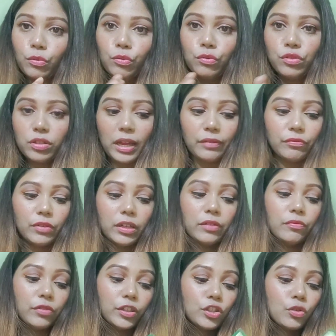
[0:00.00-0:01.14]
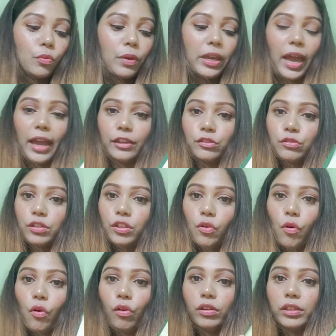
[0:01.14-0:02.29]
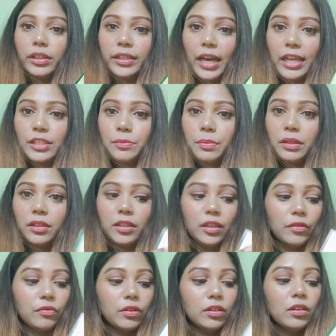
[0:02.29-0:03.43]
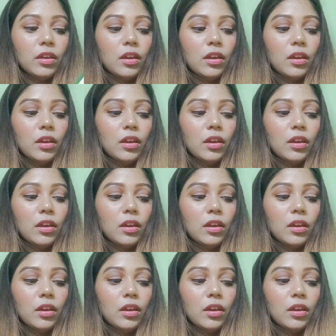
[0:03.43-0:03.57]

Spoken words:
use and in which way actually all it has been given.